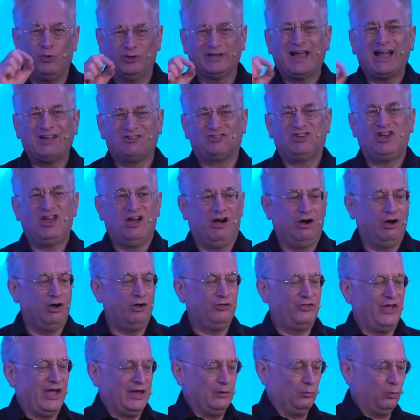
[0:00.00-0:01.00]
actually are
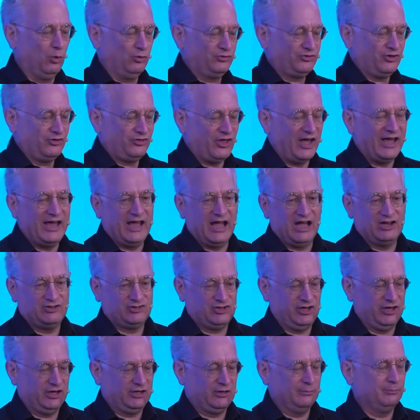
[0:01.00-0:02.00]
they? What do they
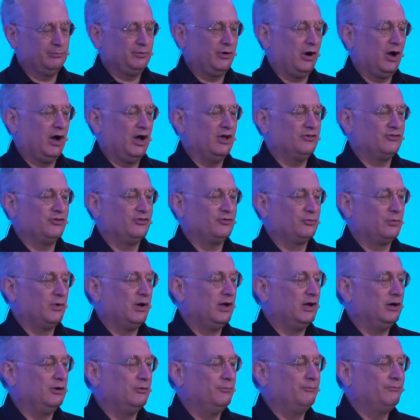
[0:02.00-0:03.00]
actually comprise as
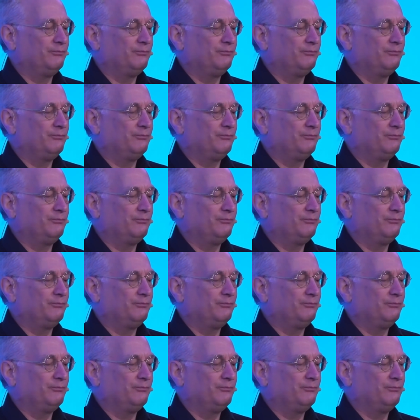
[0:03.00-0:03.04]
well?